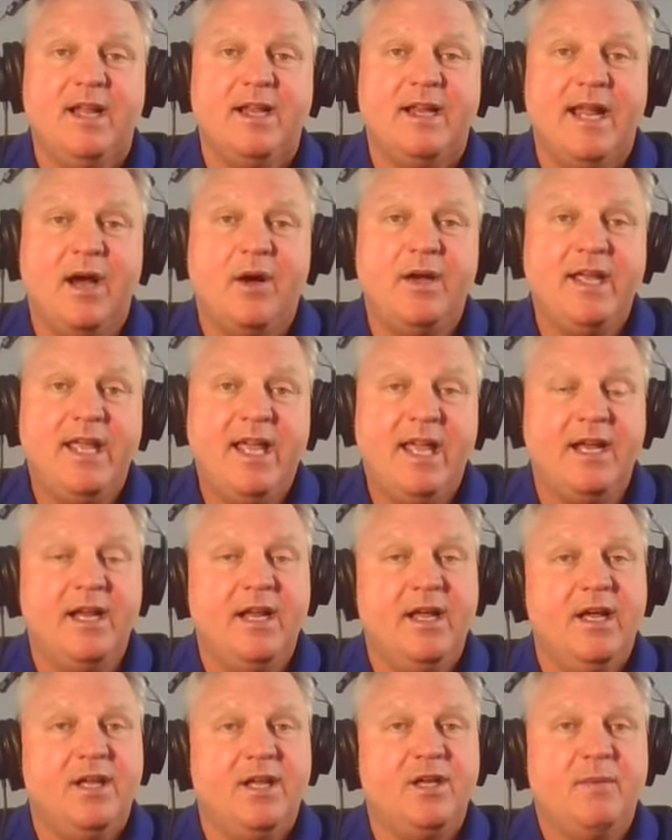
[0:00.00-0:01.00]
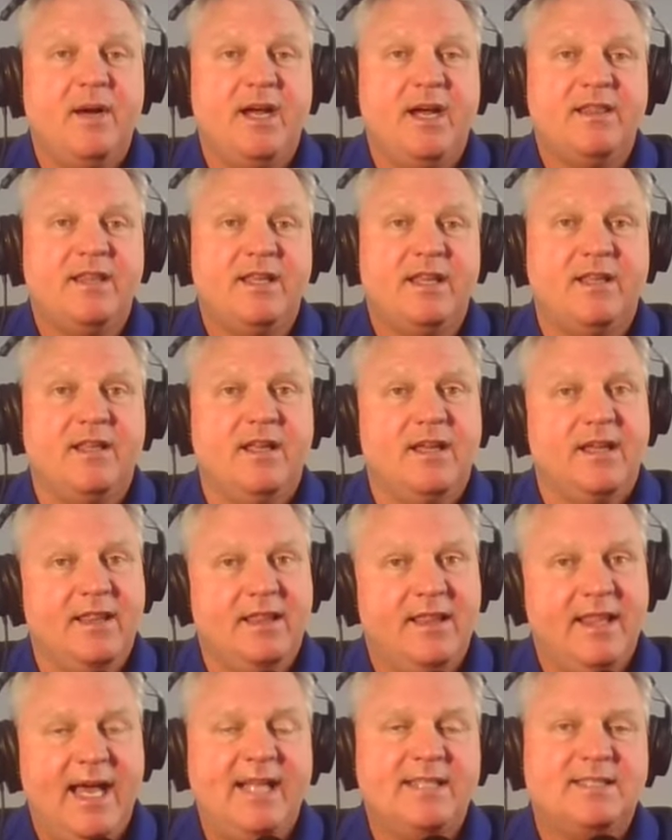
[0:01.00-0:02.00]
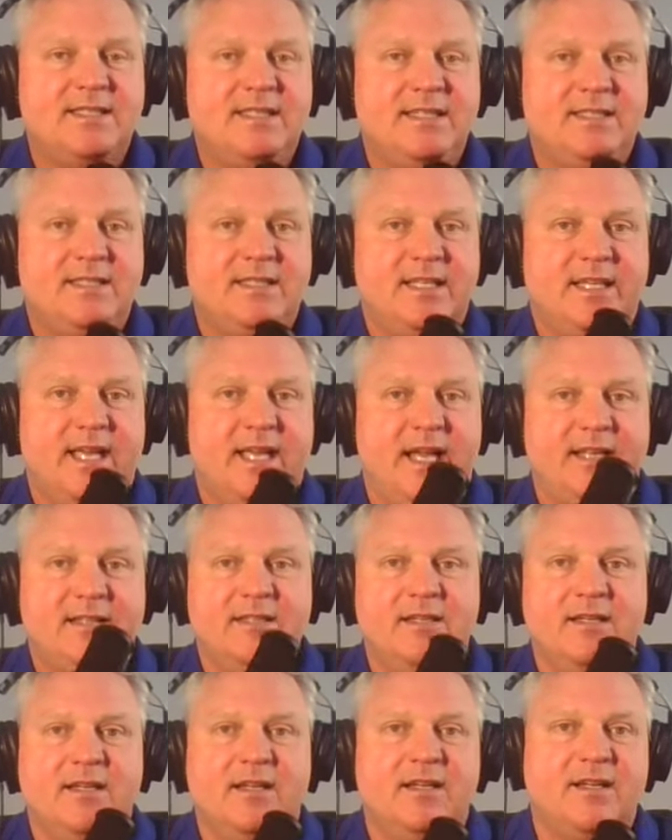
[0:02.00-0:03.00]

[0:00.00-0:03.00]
Now, again, you might think that's easy, Kent.